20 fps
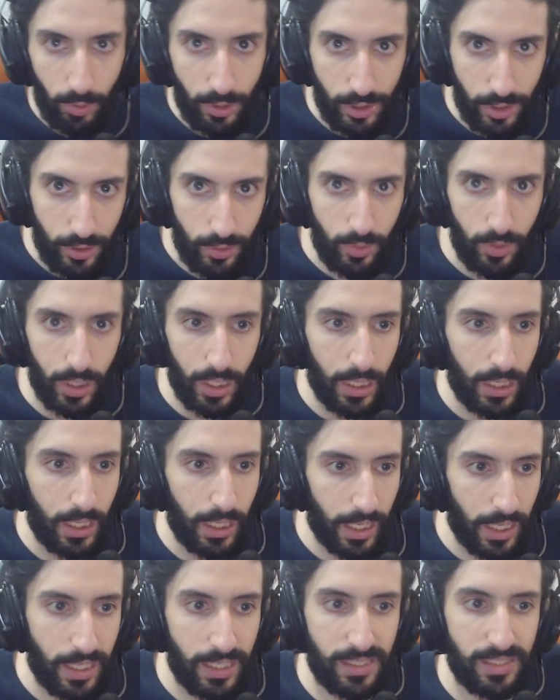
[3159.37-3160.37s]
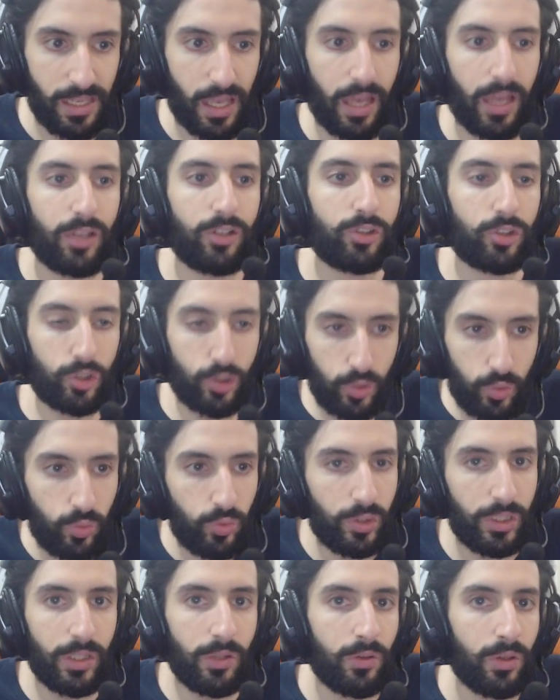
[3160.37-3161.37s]
Wars 2 is
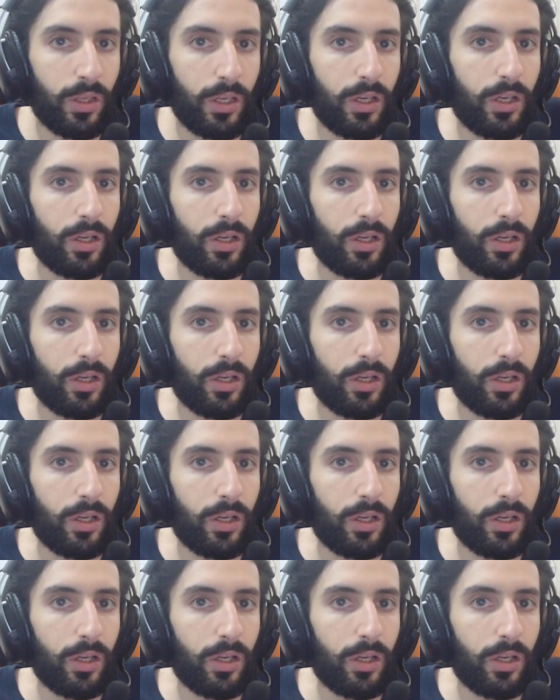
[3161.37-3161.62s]
truly